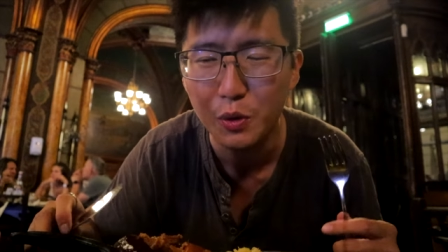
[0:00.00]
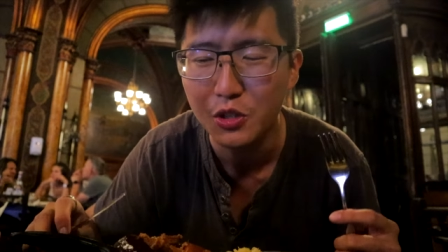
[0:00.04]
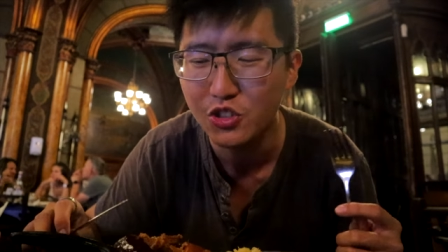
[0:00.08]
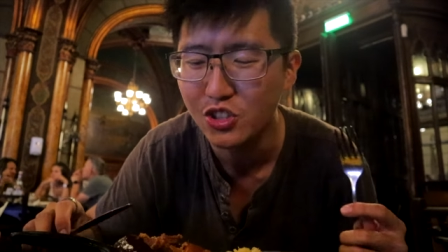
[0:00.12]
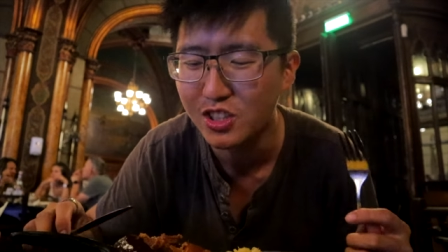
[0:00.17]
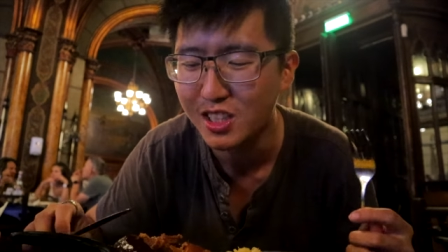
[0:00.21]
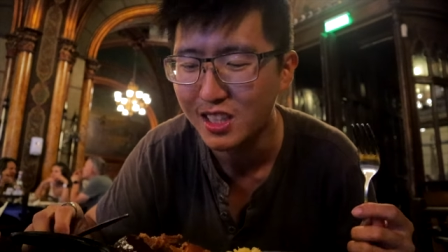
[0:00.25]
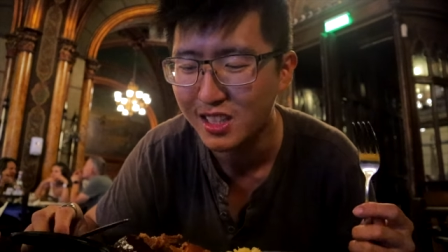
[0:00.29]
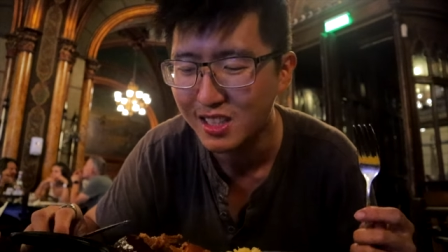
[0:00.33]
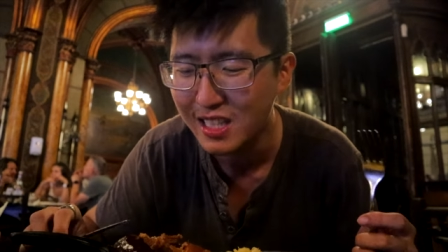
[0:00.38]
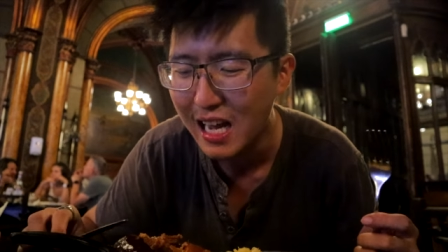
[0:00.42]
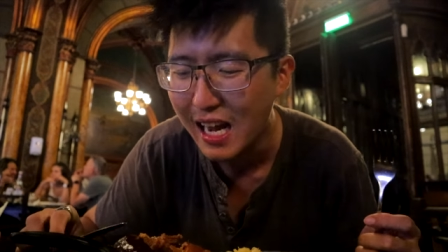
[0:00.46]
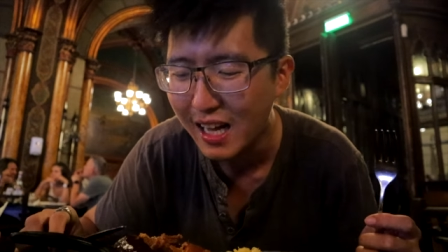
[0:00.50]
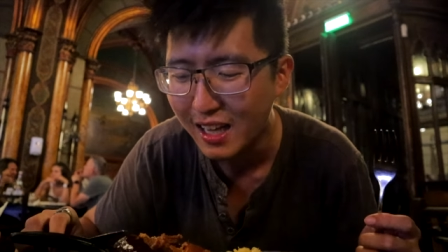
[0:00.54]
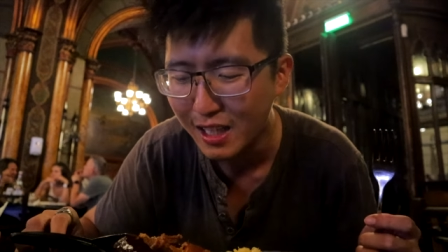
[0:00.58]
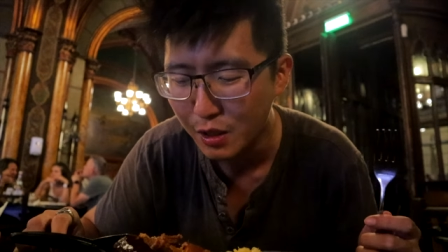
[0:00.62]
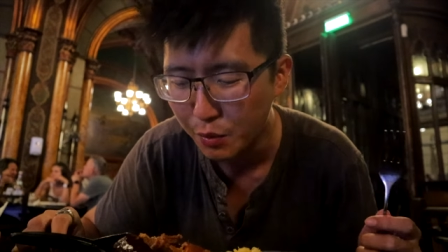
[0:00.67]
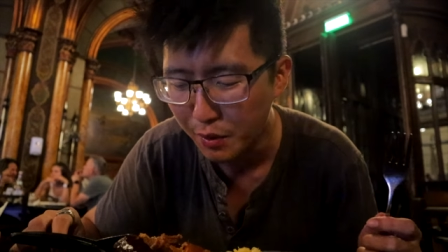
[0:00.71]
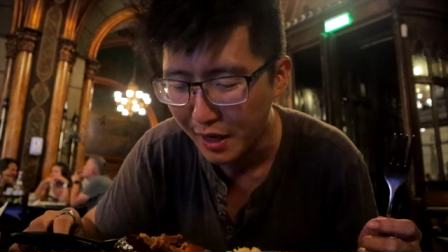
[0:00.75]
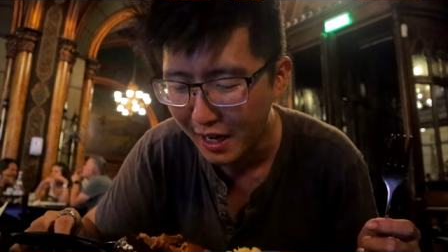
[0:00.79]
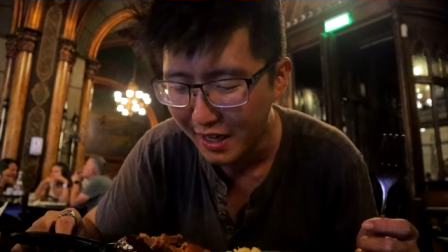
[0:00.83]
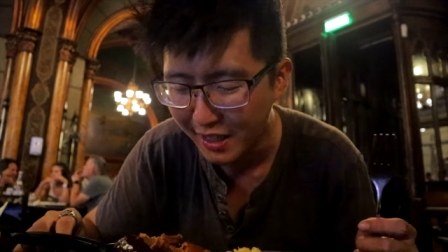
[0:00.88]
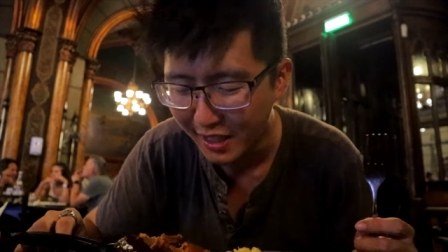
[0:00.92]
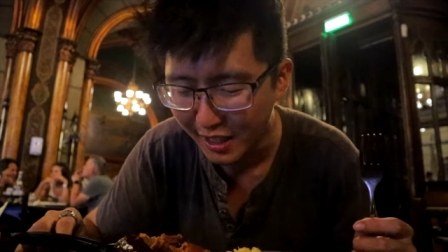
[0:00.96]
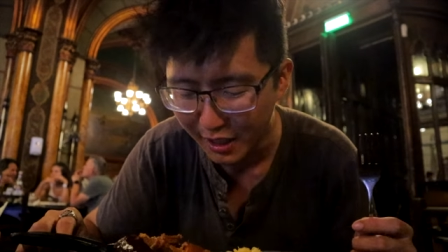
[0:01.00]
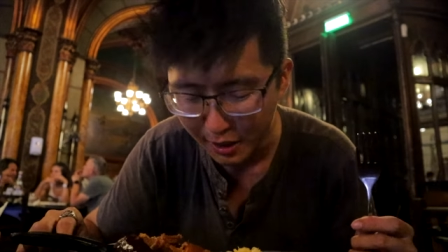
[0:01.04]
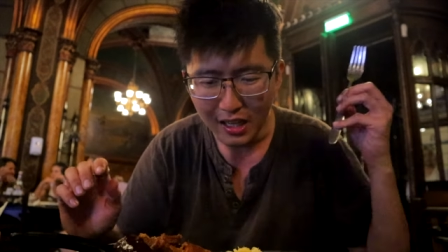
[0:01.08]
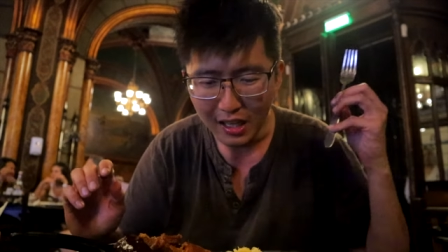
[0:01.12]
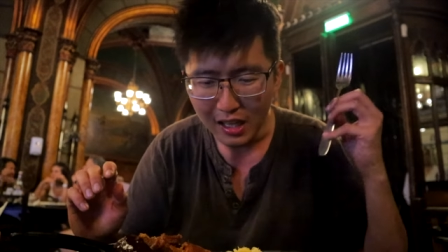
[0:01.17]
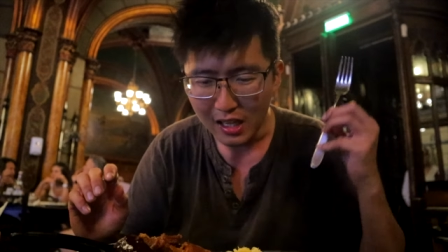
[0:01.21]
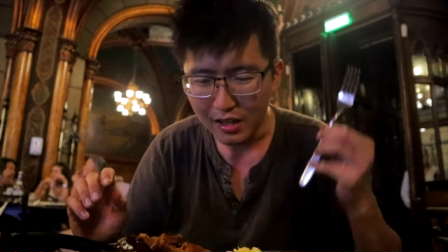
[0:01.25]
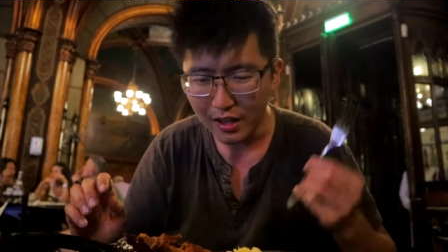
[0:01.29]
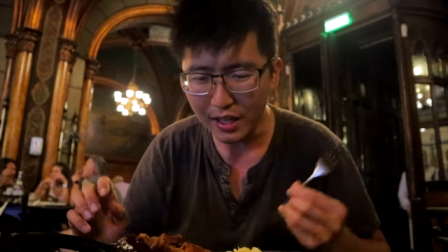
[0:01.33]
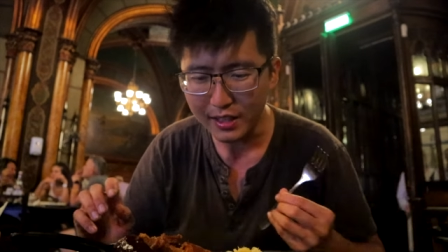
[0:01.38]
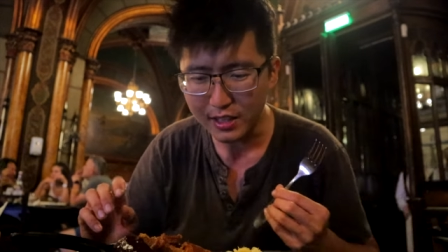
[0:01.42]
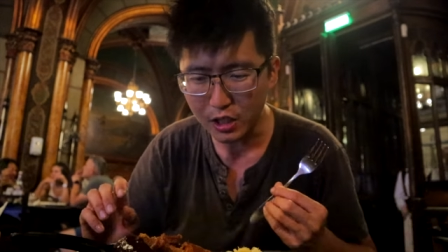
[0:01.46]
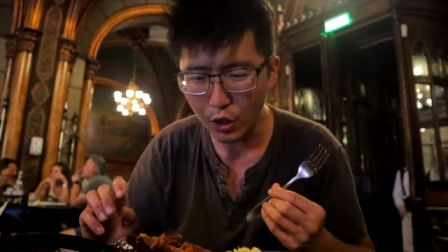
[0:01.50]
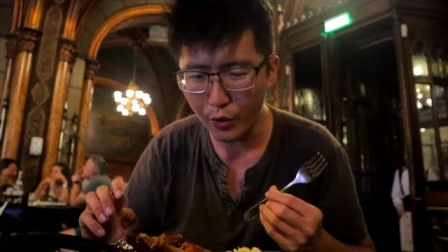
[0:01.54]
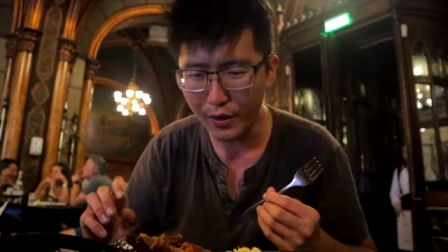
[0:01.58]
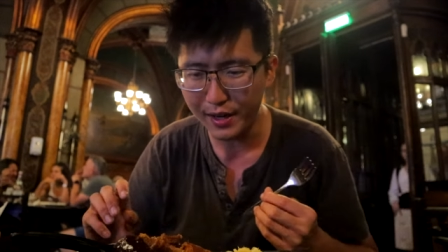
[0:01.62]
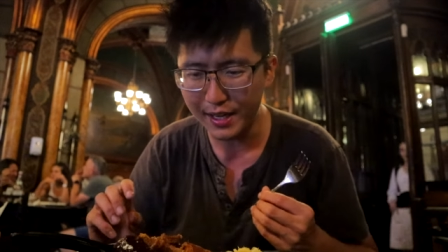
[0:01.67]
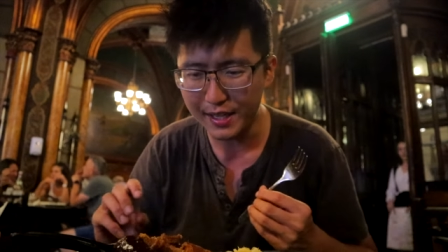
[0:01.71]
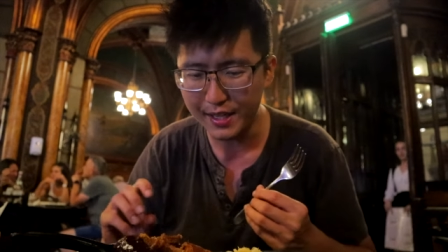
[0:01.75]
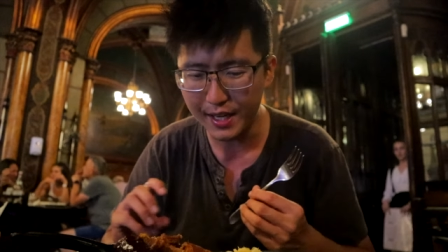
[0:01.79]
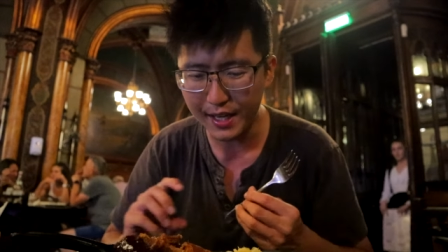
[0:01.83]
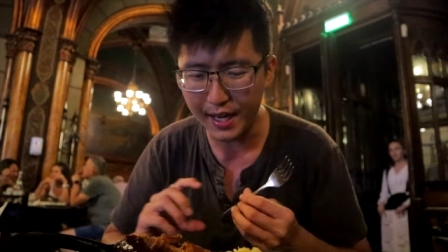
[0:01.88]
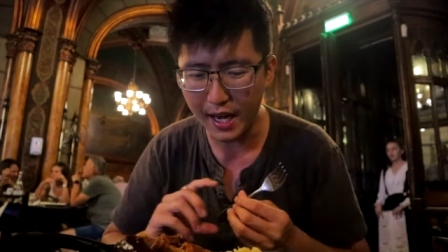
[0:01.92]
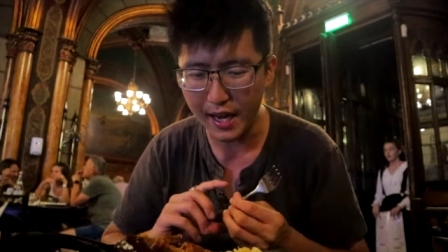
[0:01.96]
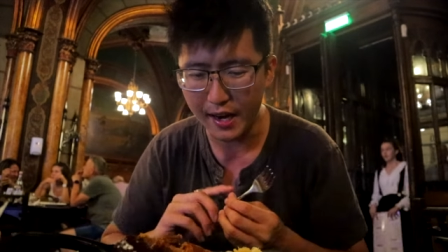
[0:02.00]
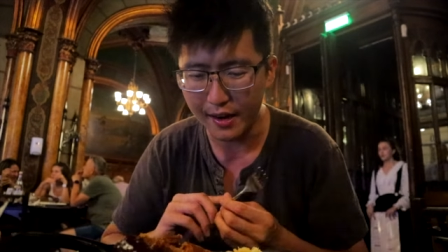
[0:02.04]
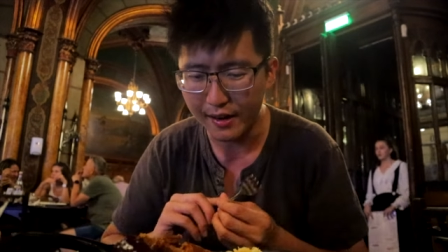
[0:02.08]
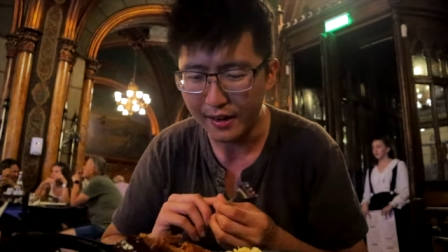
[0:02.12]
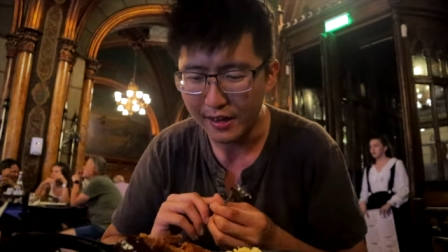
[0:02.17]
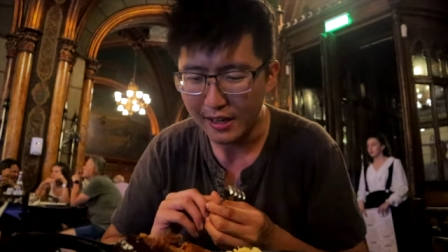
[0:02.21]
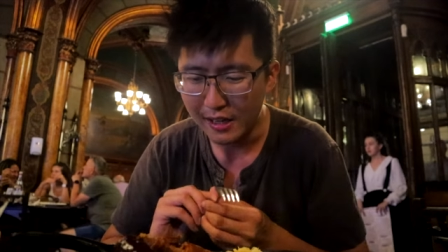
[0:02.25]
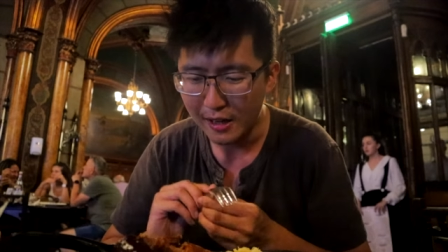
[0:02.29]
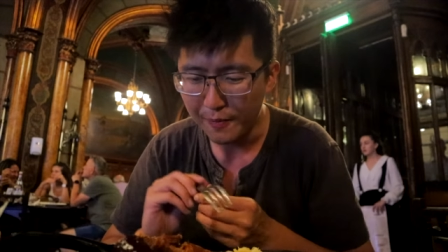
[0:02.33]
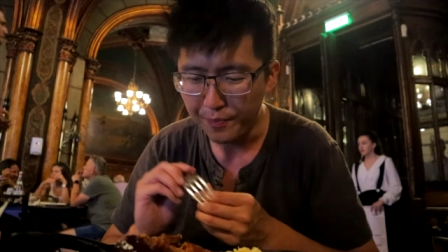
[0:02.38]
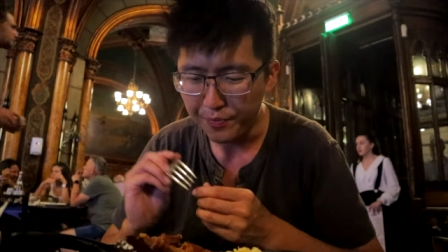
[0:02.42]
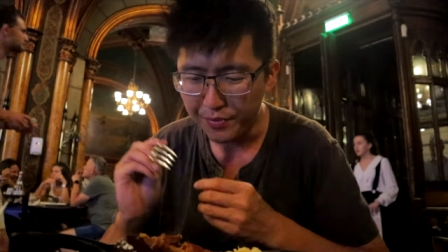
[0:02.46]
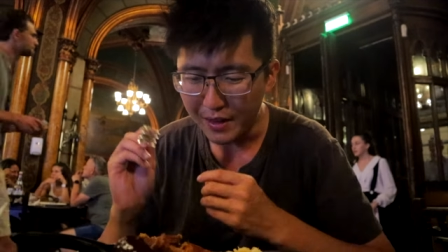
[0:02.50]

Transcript: which is exactly what I need. Let's go ahead and dig in.